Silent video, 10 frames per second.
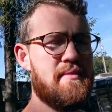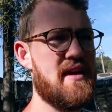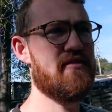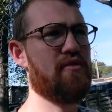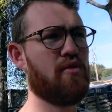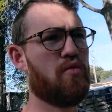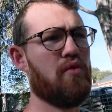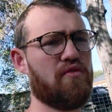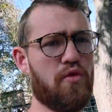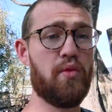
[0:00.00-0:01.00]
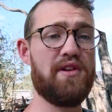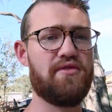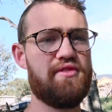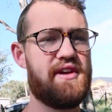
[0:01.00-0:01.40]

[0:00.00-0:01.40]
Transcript: me for winter to